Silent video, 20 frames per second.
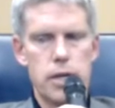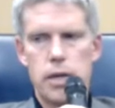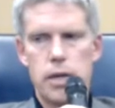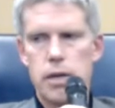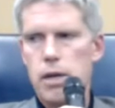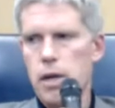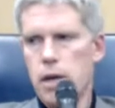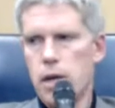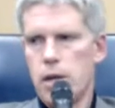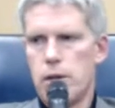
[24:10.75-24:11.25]

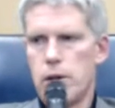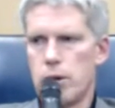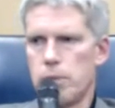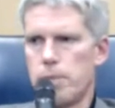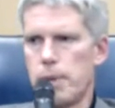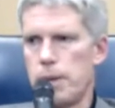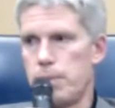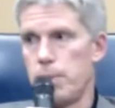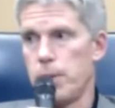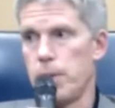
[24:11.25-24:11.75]
And there
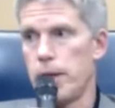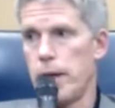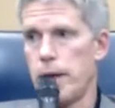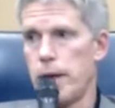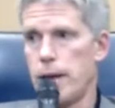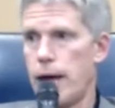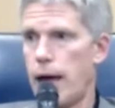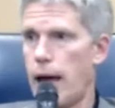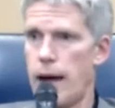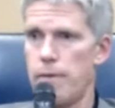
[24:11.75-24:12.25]
are people
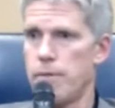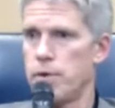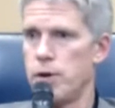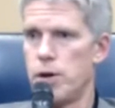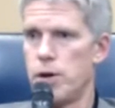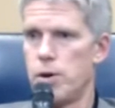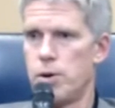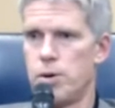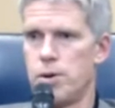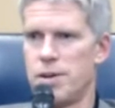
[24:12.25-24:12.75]
that have
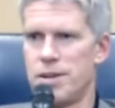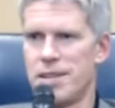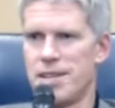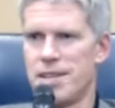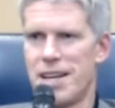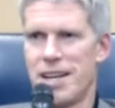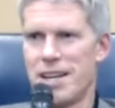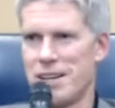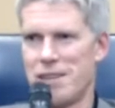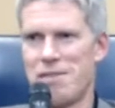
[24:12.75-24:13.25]
no
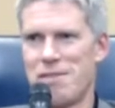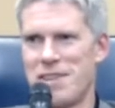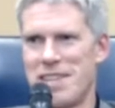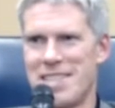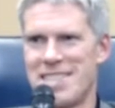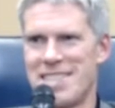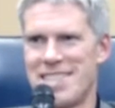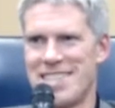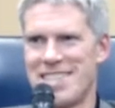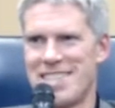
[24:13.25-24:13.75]
cognitive
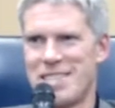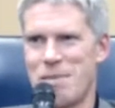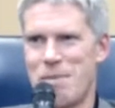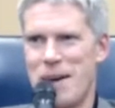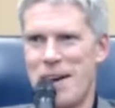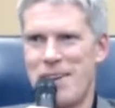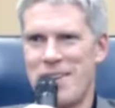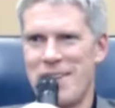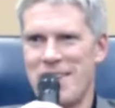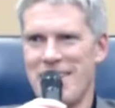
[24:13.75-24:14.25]
dissonance
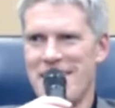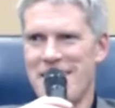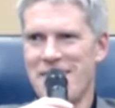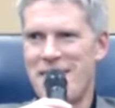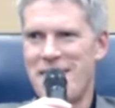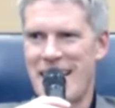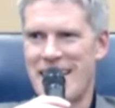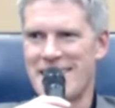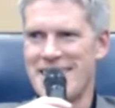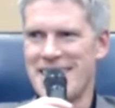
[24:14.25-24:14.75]
about
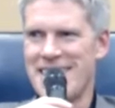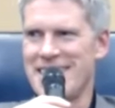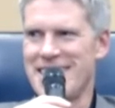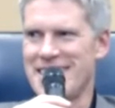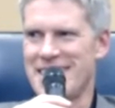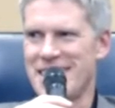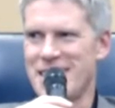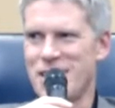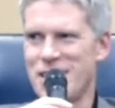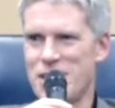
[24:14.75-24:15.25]

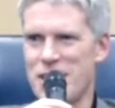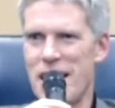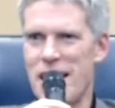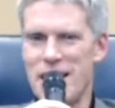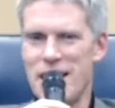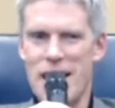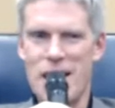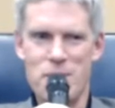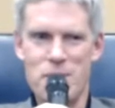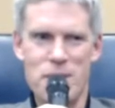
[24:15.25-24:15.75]
vaccines, and there's not
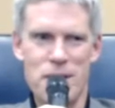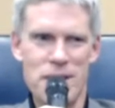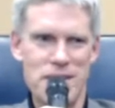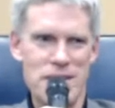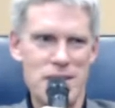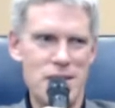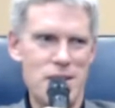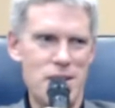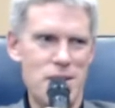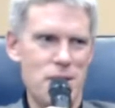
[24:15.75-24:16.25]
a lot of work
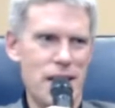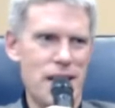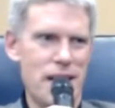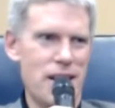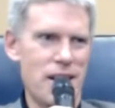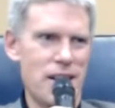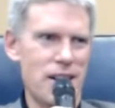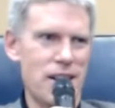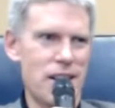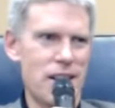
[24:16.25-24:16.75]
to do
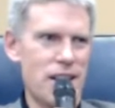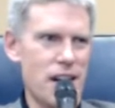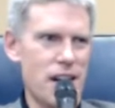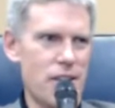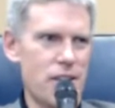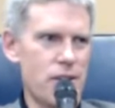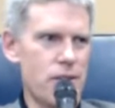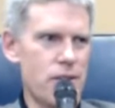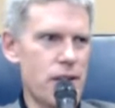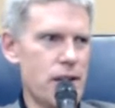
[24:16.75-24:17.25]
there
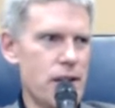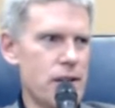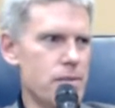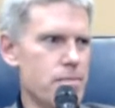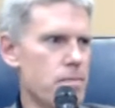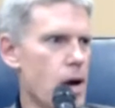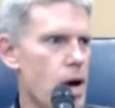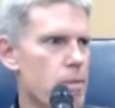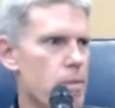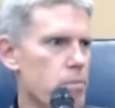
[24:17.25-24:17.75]
other
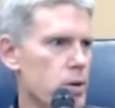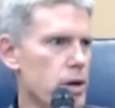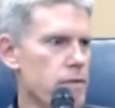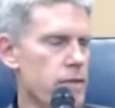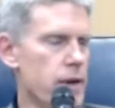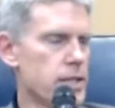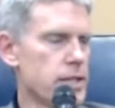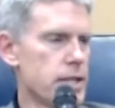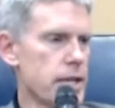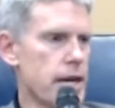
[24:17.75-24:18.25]
than a
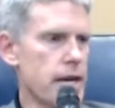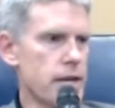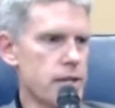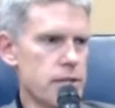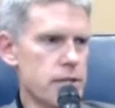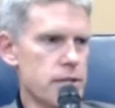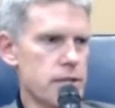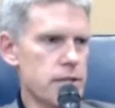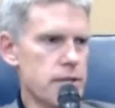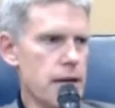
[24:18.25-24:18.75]
brief
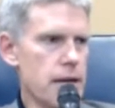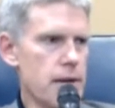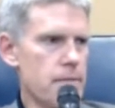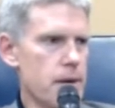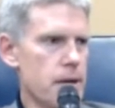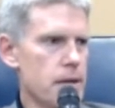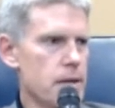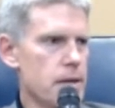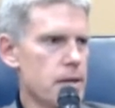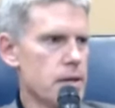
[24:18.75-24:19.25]
education
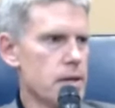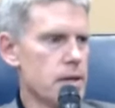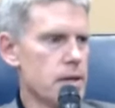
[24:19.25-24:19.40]
statement.